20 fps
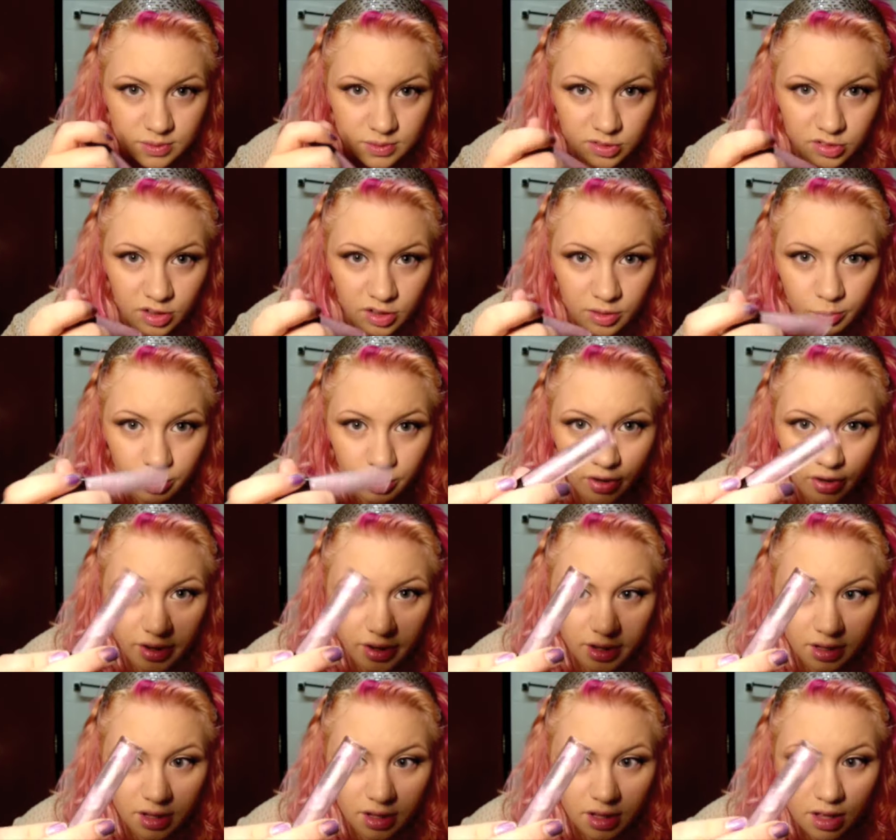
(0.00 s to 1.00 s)
which I'm
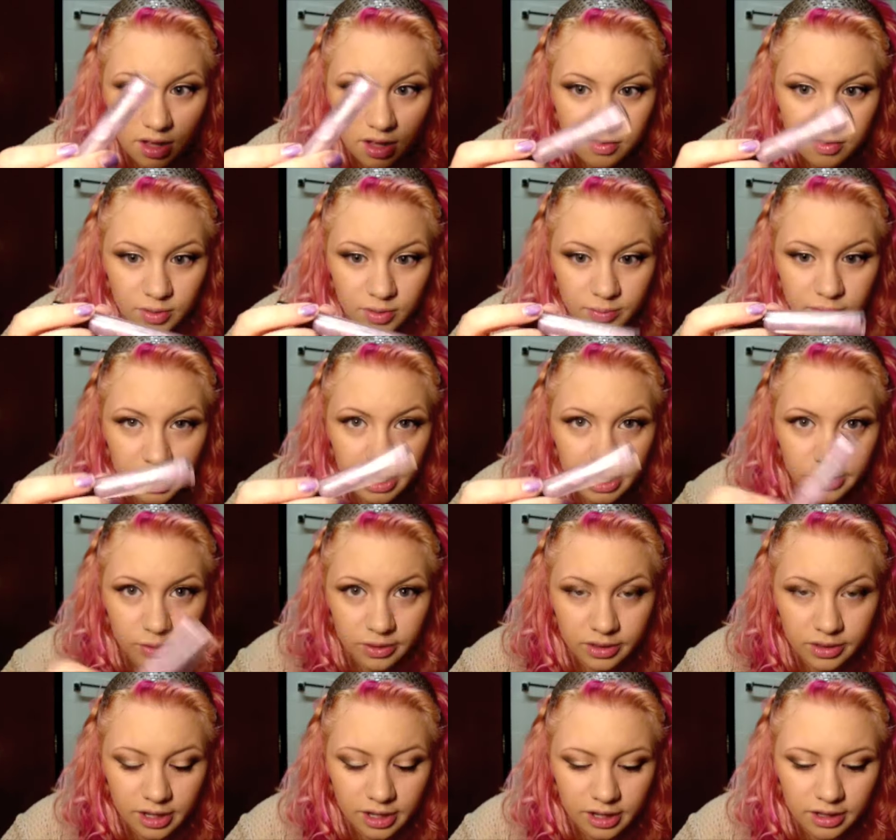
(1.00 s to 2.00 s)
wearing from the Hello
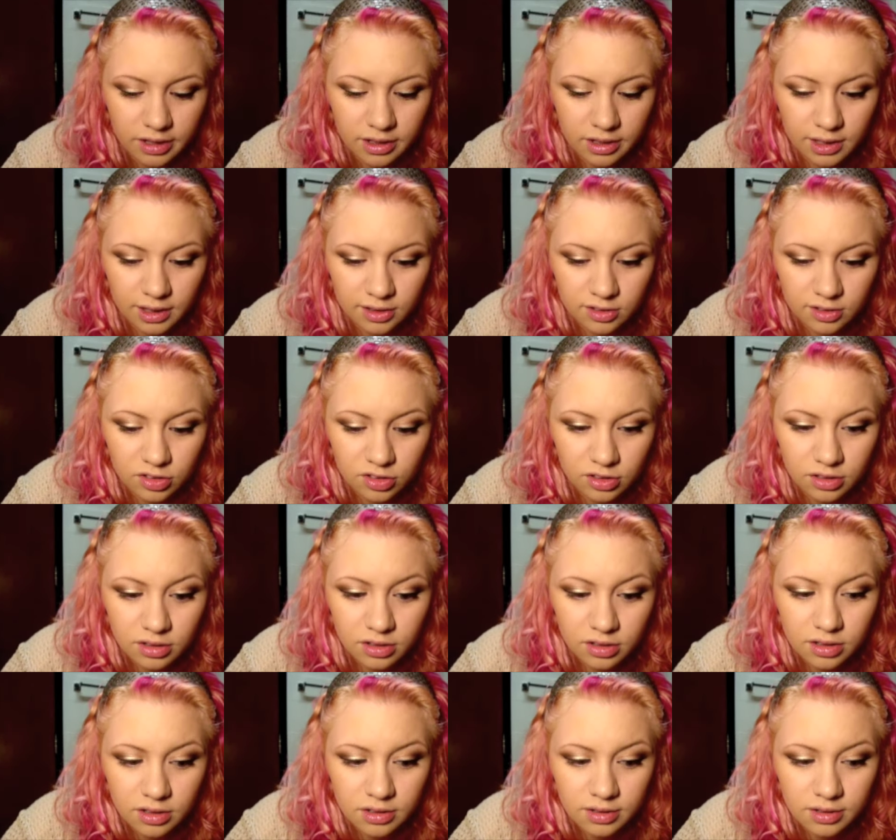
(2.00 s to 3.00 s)
Kitty
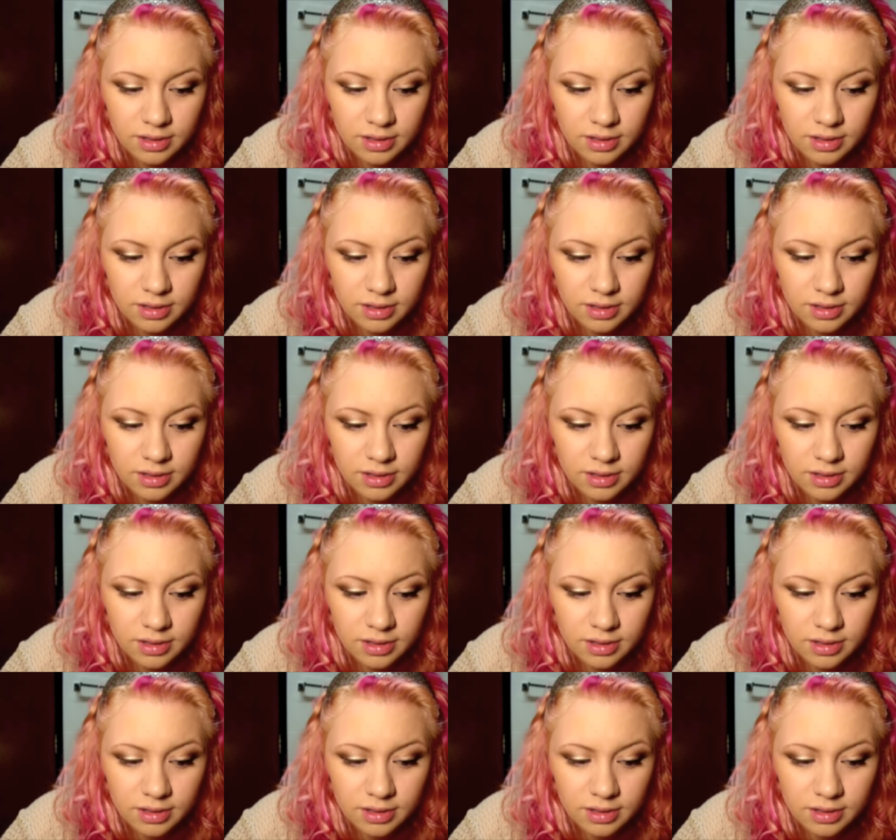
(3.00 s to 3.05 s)
collection.